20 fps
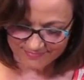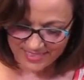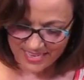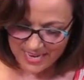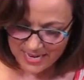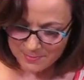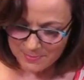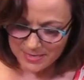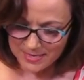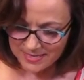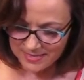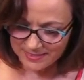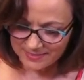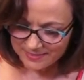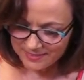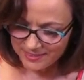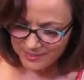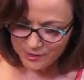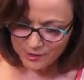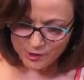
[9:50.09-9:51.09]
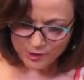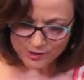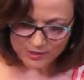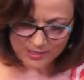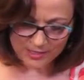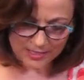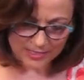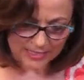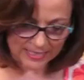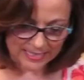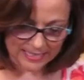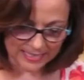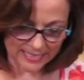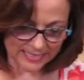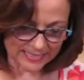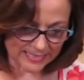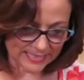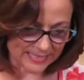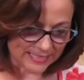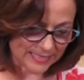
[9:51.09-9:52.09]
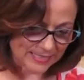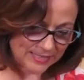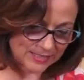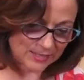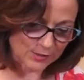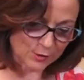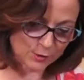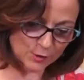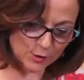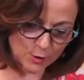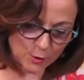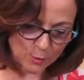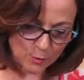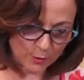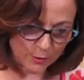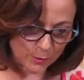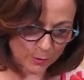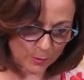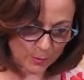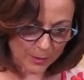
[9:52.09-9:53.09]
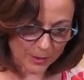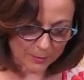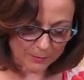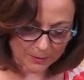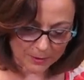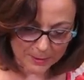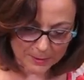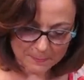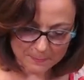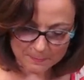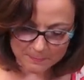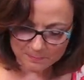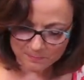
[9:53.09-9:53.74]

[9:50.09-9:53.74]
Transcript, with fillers: I mean, you just got to get into this. There's no other way, right?